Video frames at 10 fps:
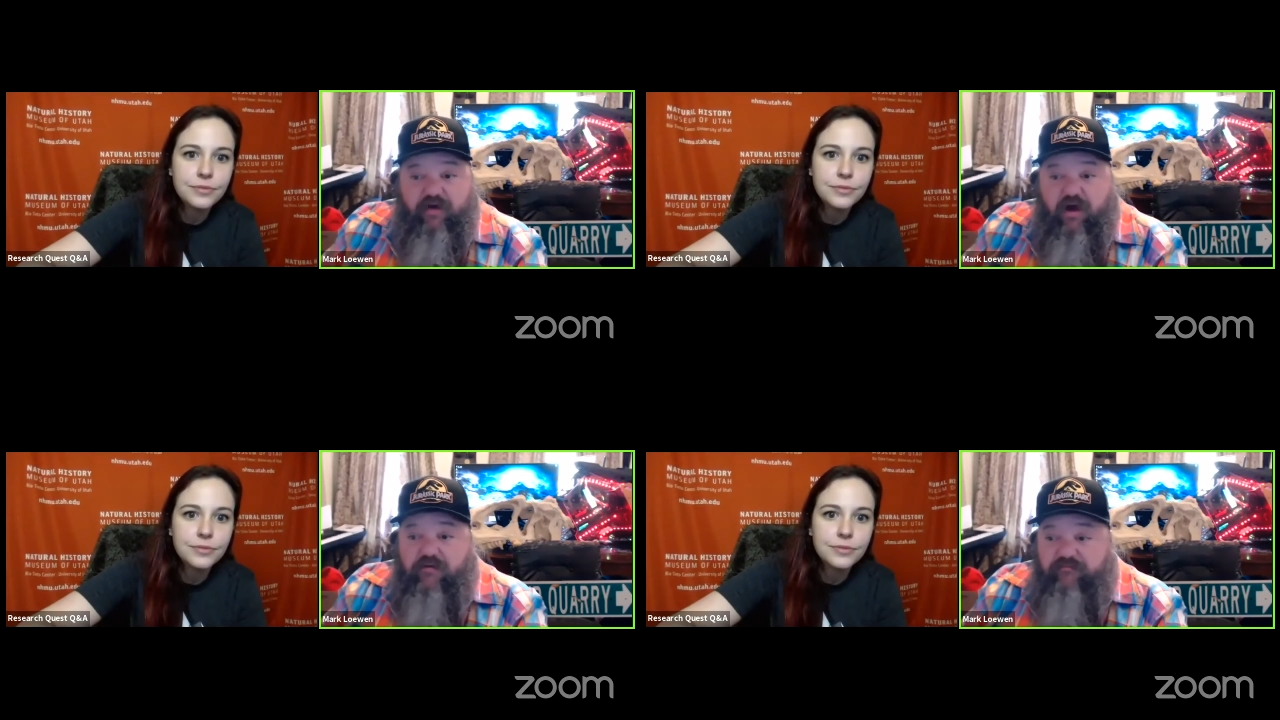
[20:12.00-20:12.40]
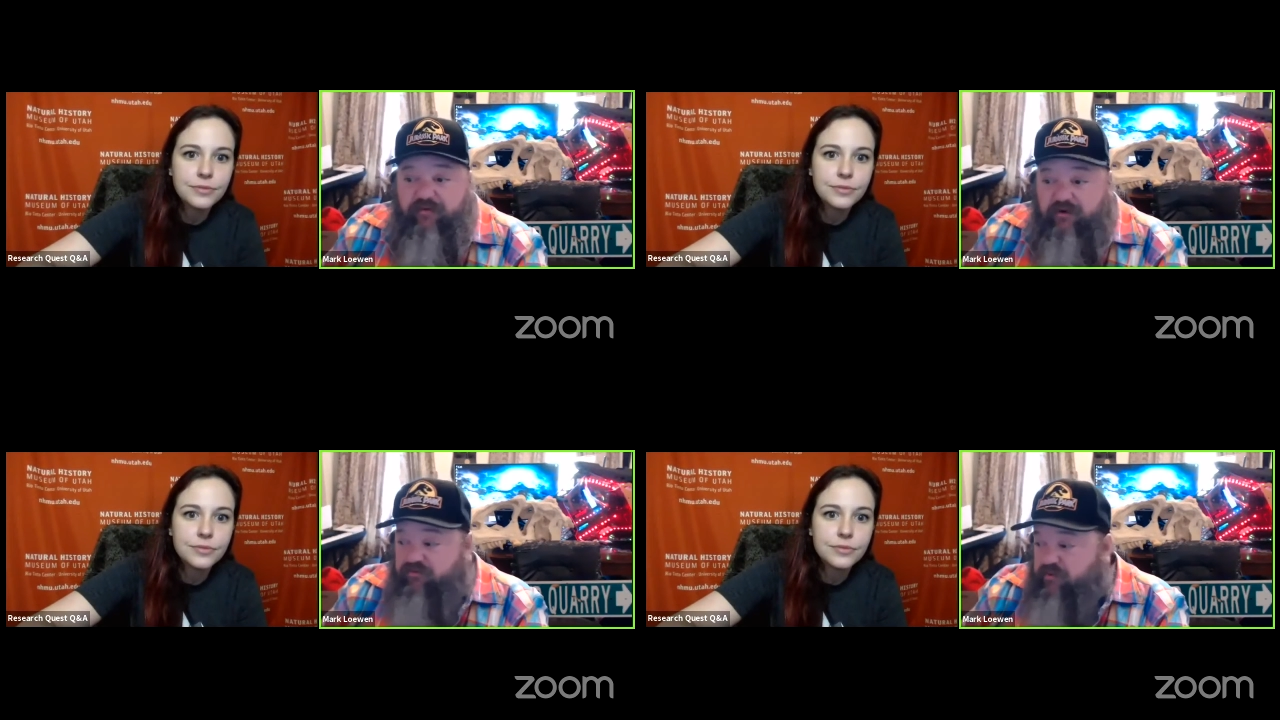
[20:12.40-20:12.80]
Speaker 1: of
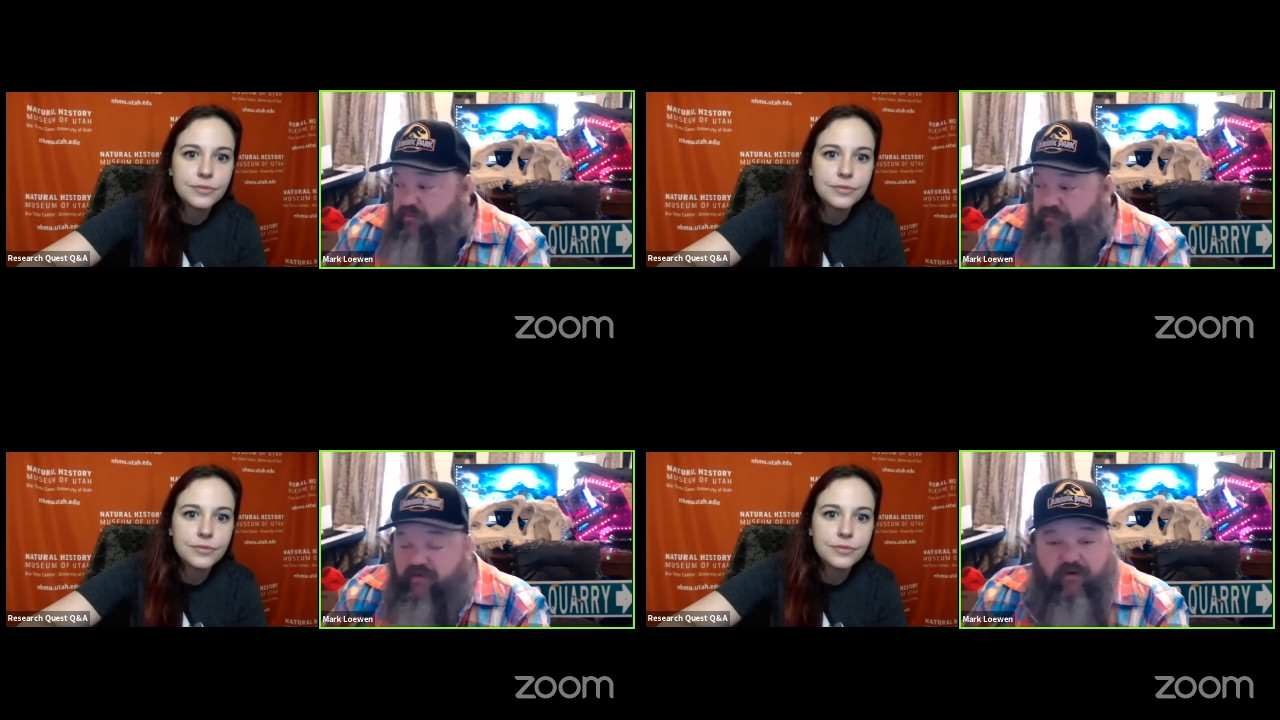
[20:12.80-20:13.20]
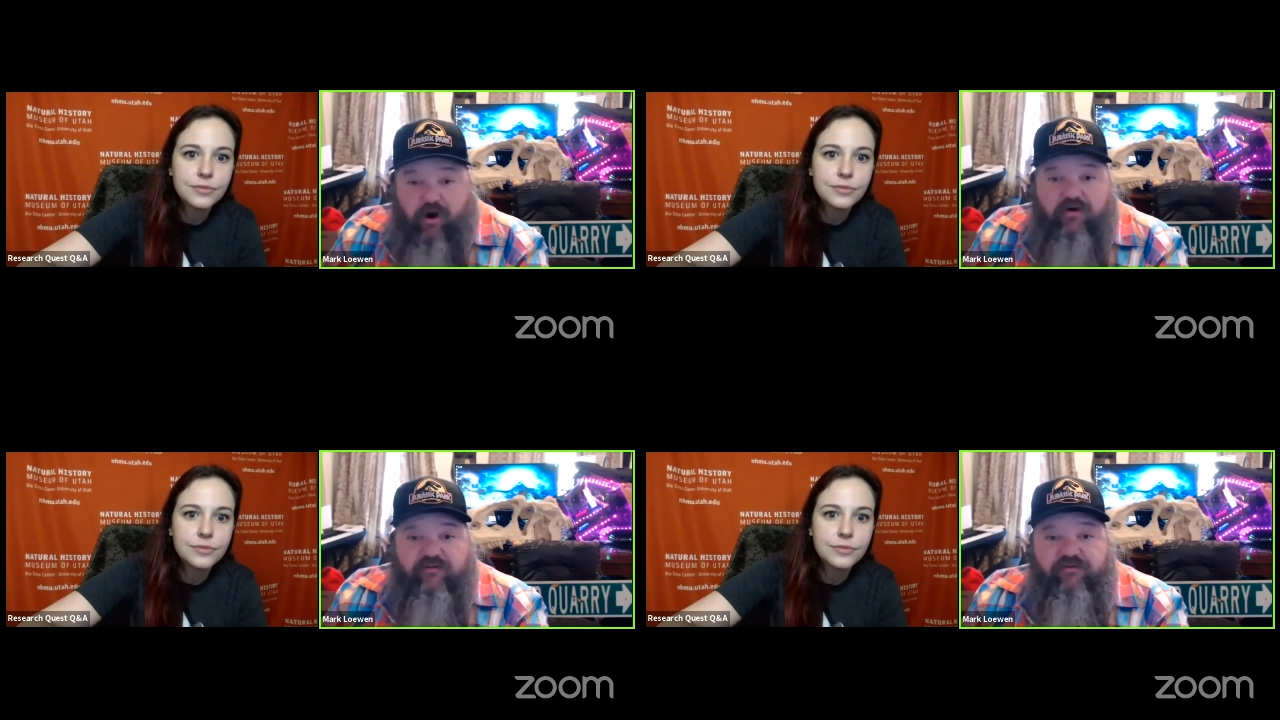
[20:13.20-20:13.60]
the group of
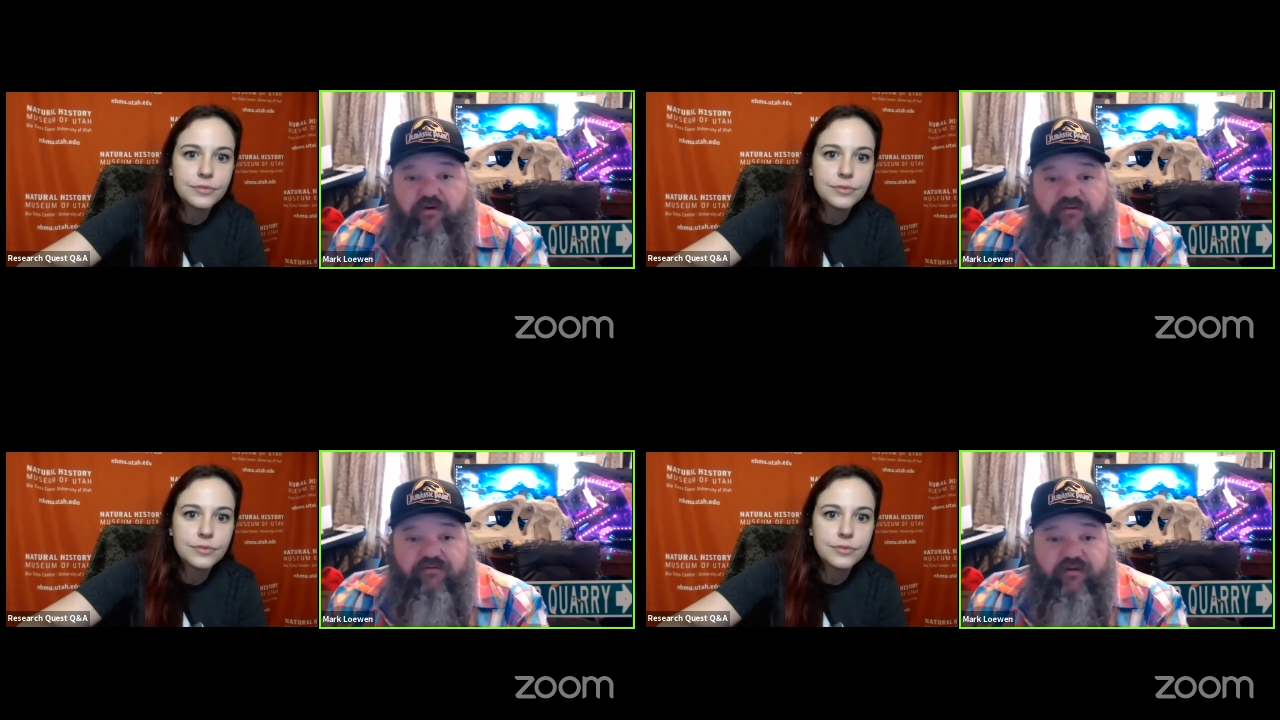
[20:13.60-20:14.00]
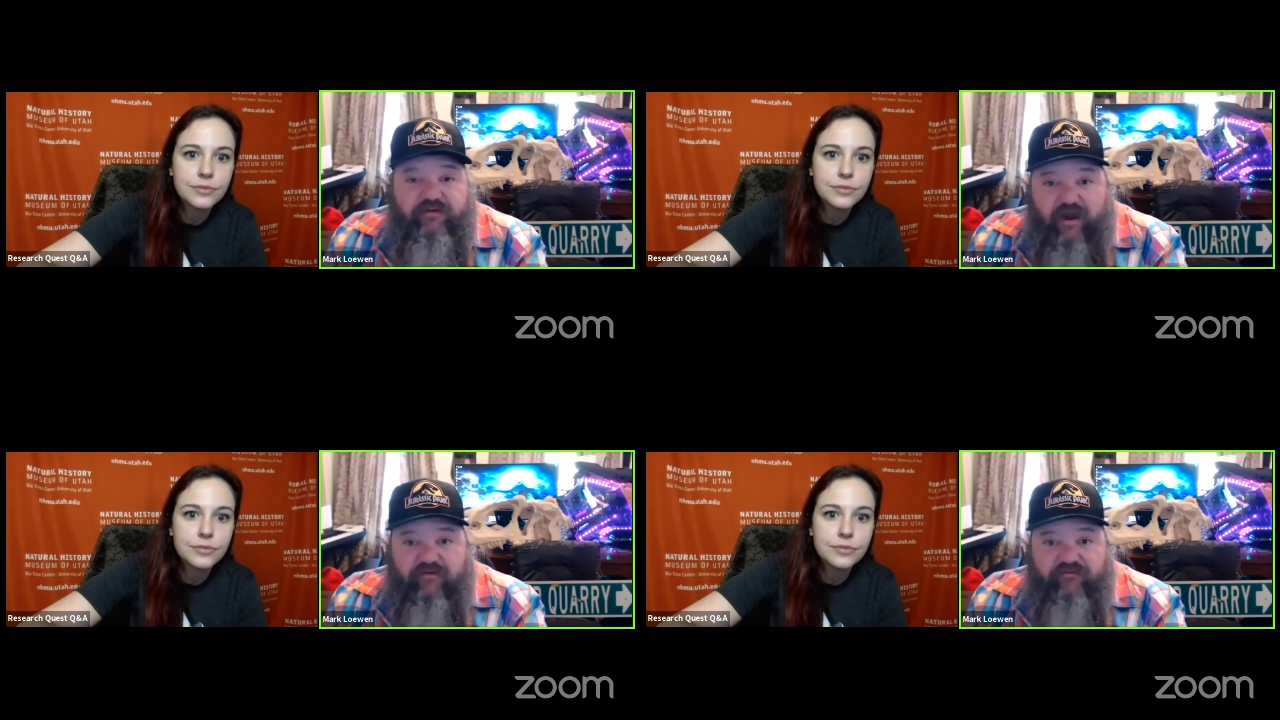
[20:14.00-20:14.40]
archosaurs
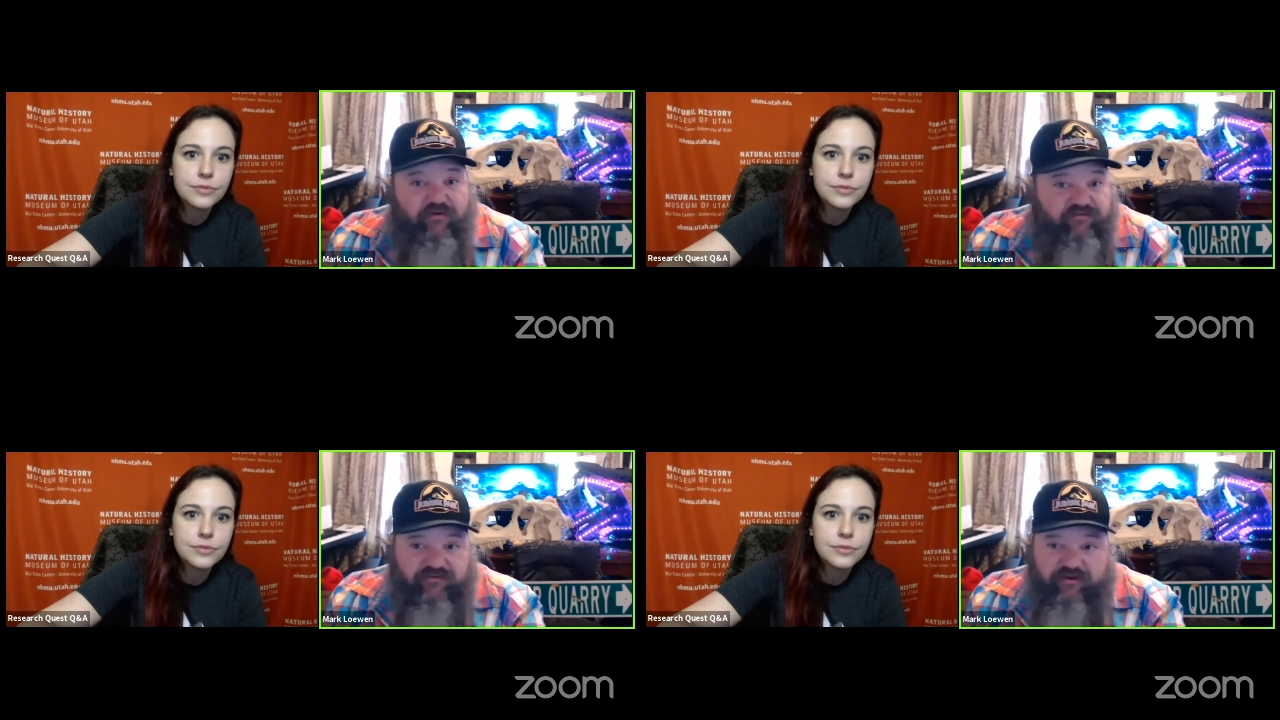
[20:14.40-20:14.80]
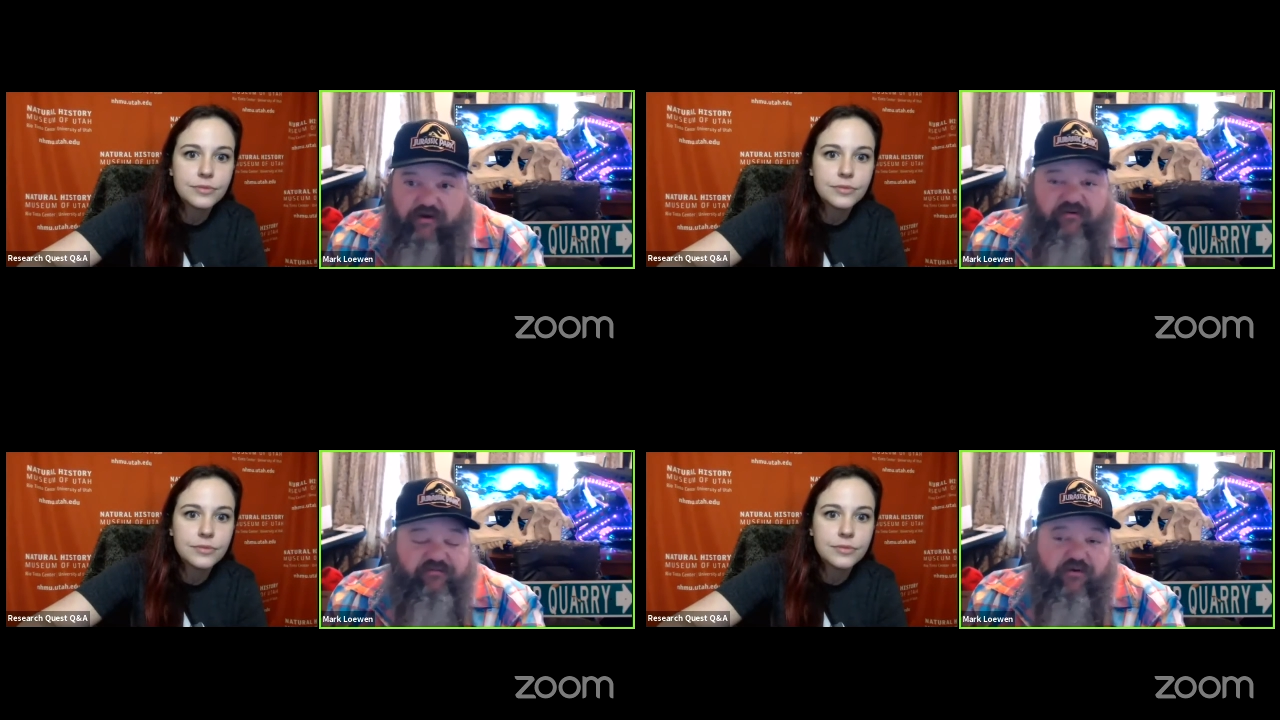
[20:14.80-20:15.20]
that dinosaurs and
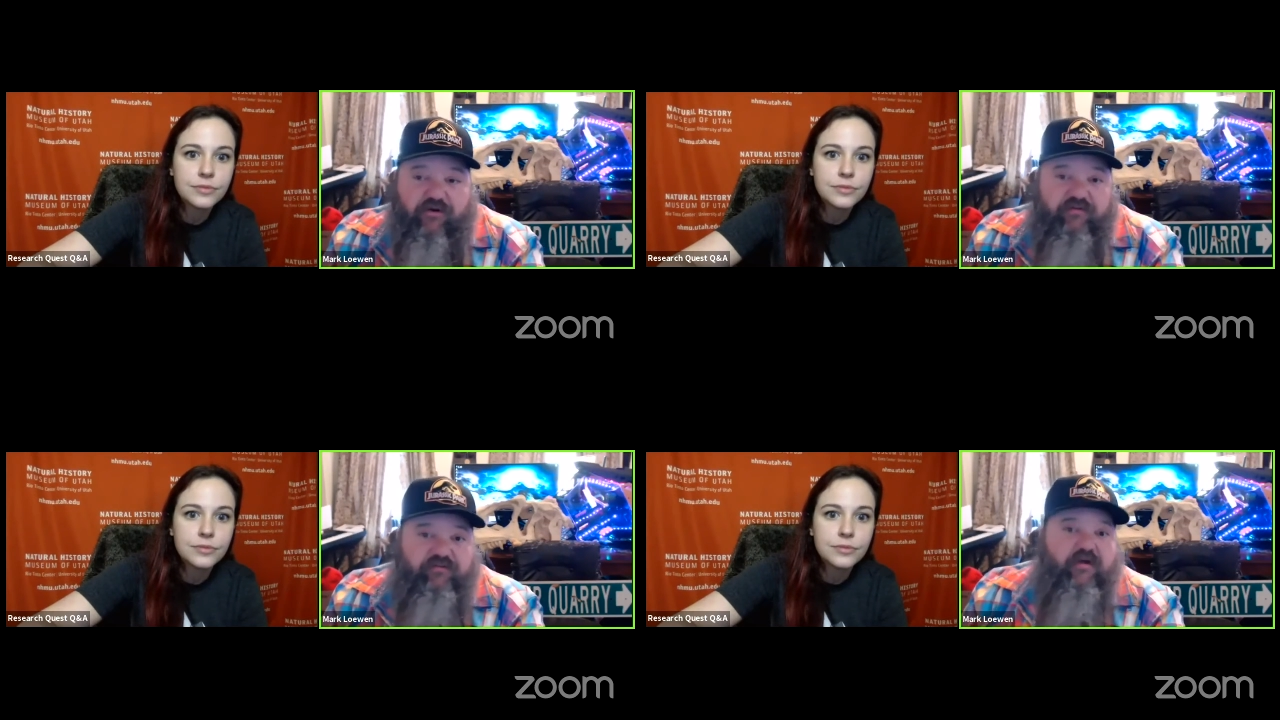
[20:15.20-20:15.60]
pterosaurs